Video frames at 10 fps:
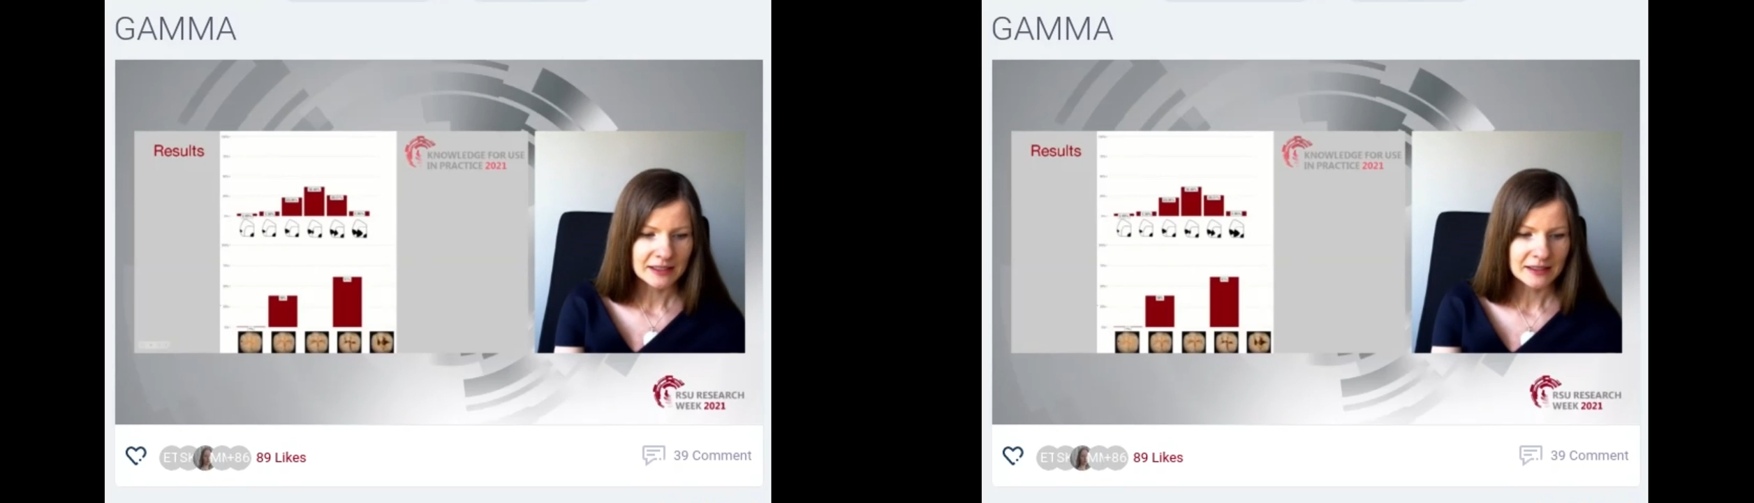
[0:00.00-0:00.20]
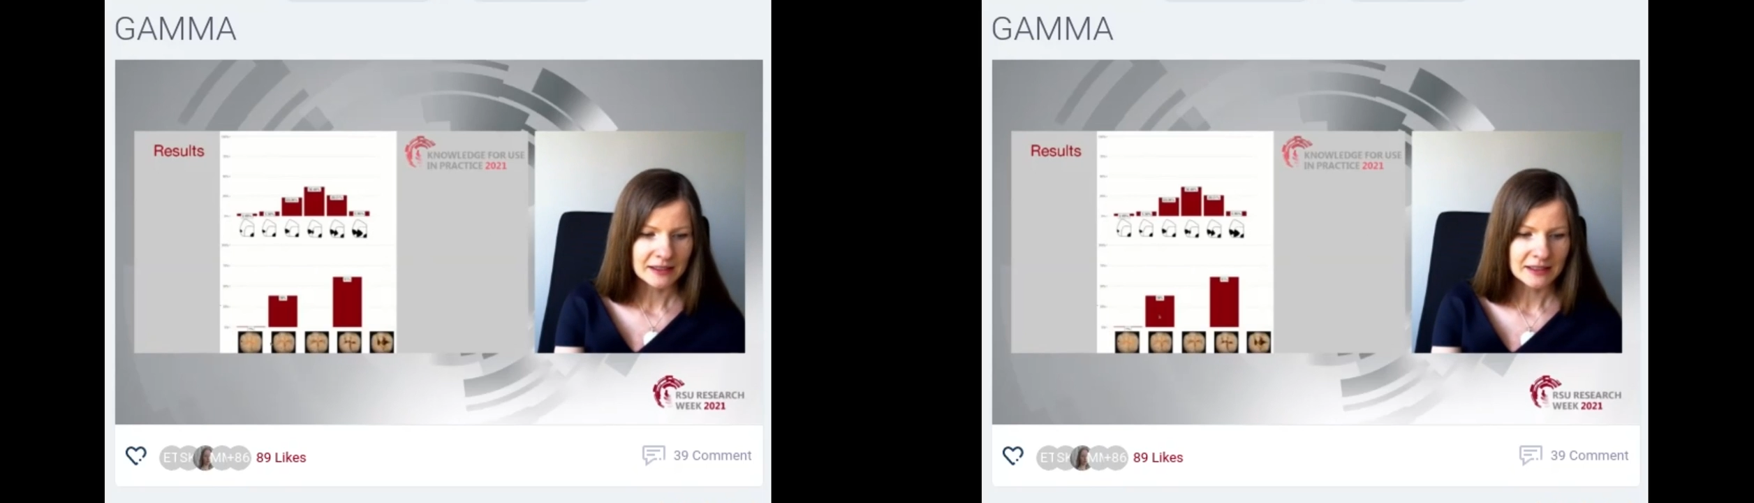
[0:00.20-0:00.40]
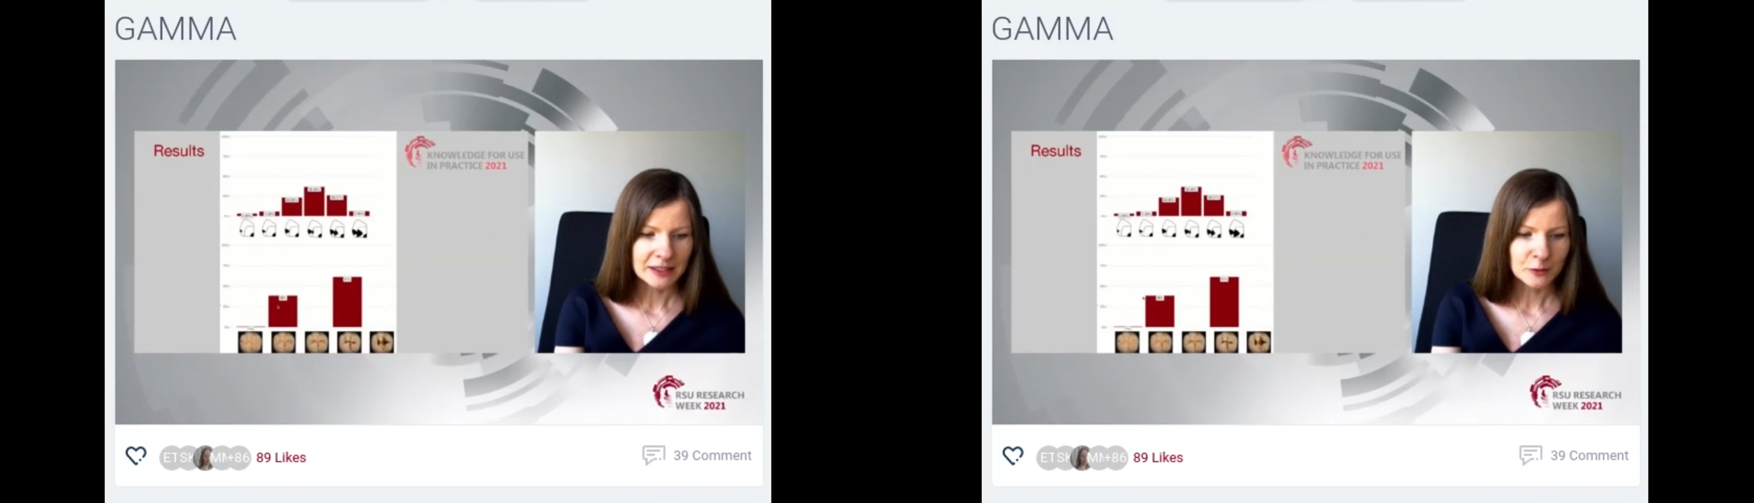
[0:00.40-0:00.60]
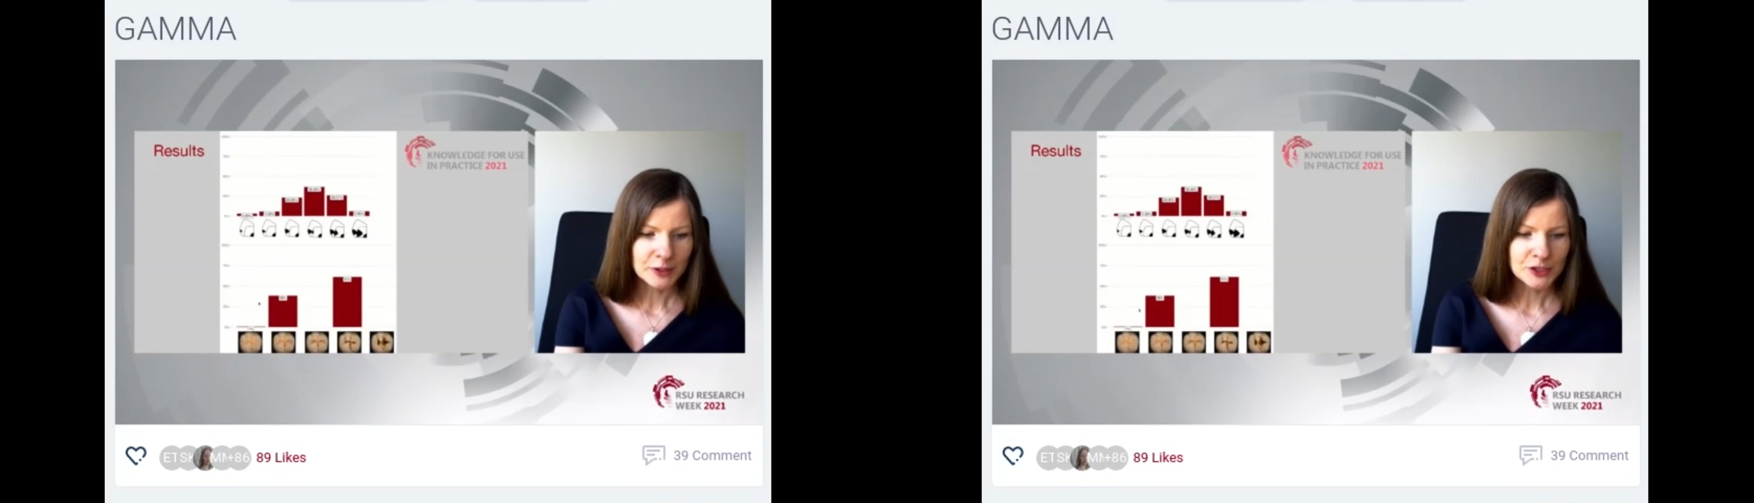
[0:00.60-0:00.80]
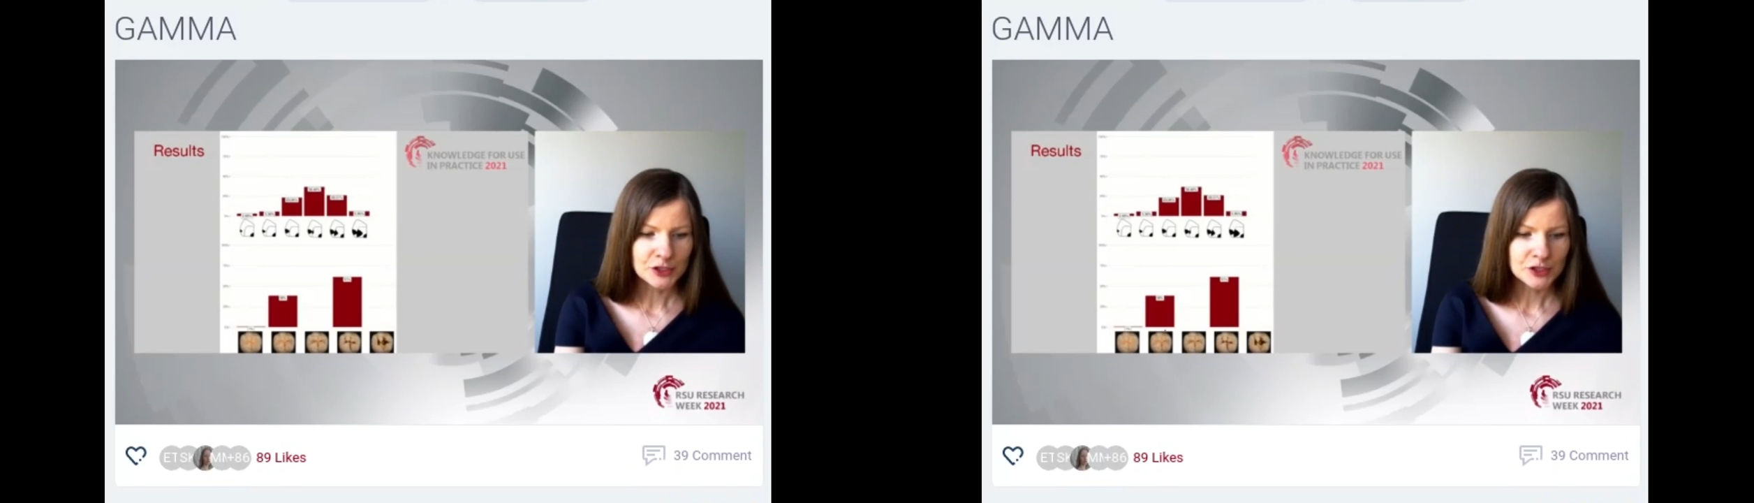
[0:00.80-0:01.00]
in
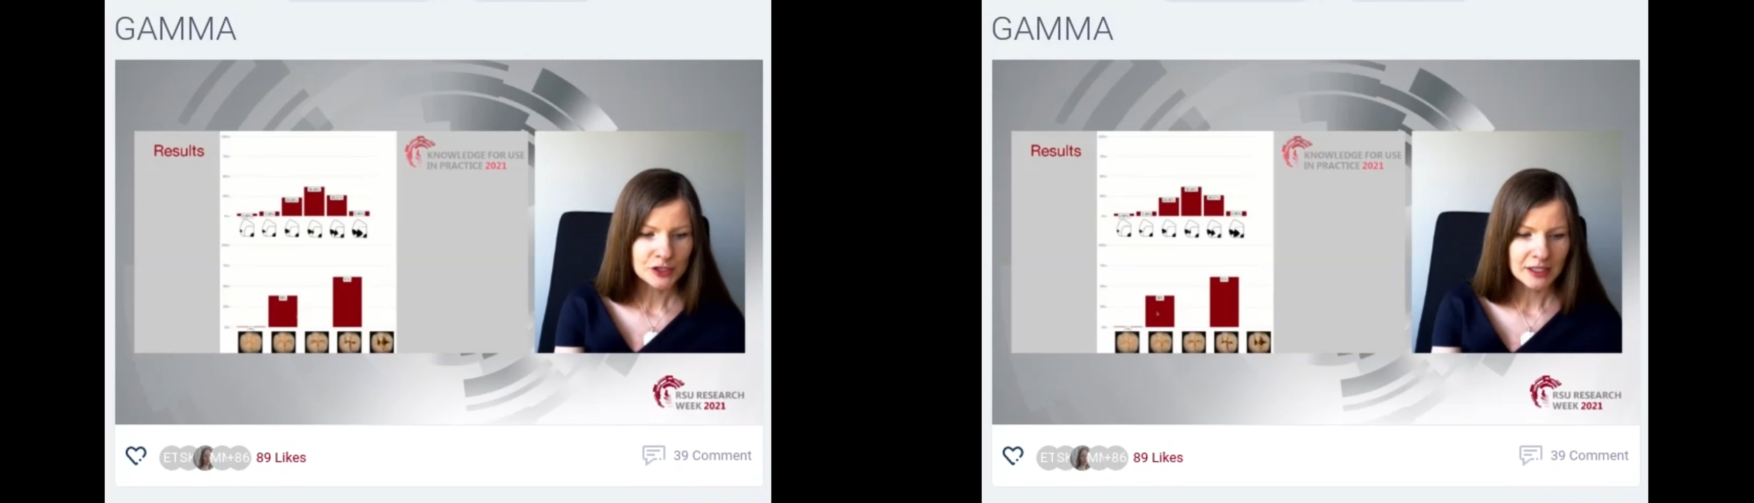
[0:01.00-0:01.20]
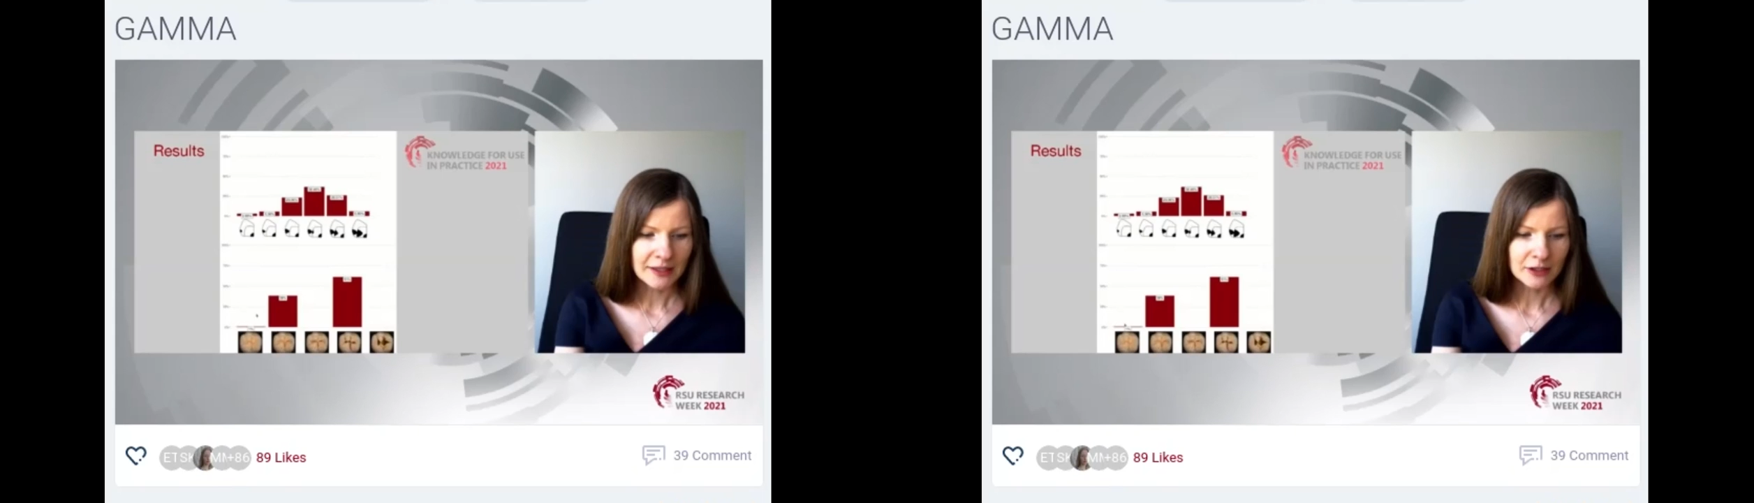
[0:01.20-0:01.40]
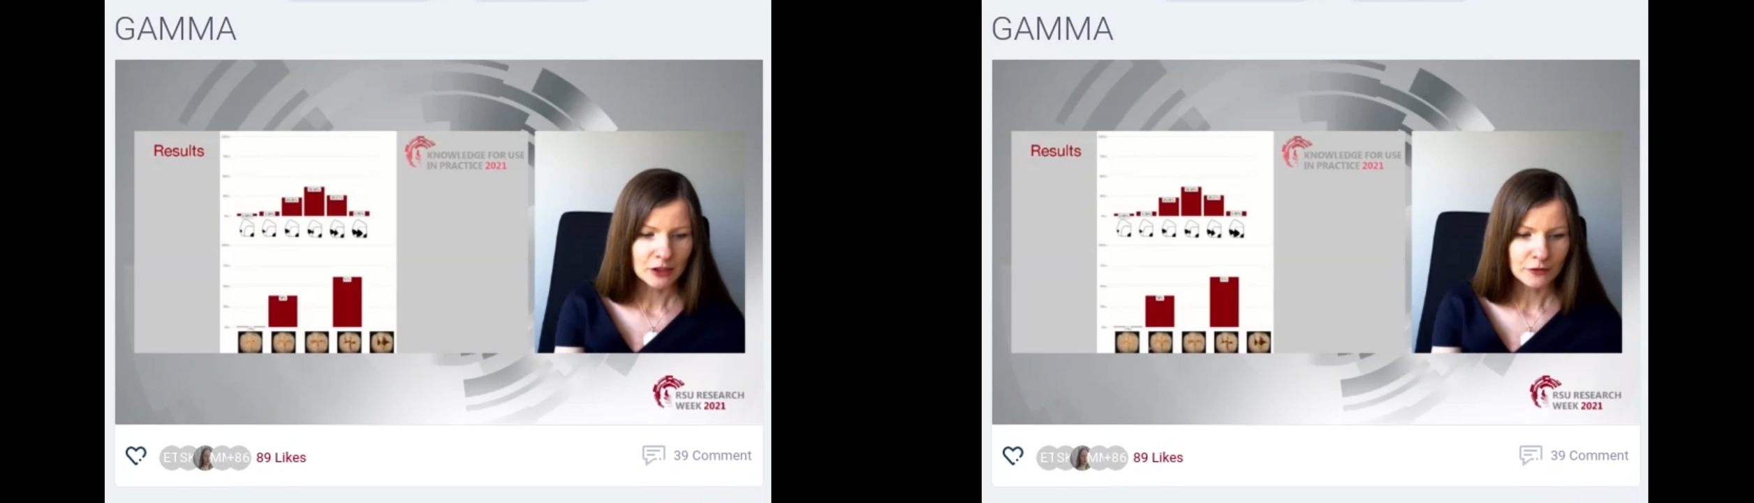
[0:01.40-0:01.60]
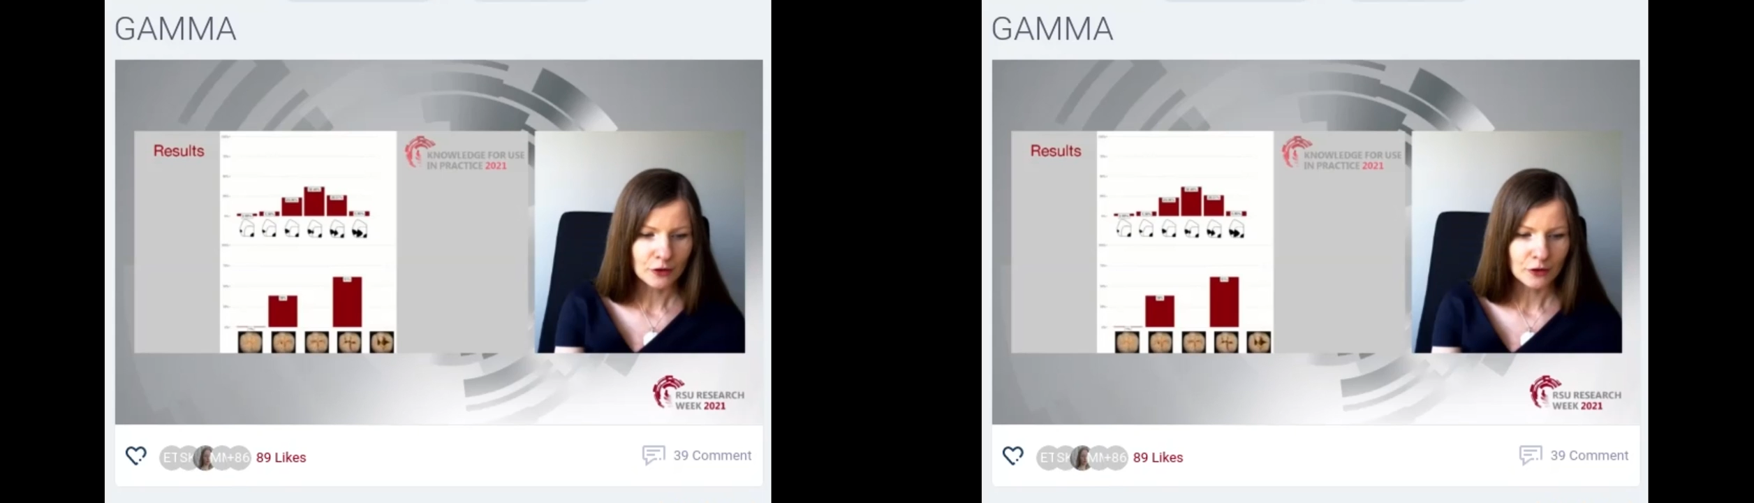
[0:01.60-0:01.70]
which level of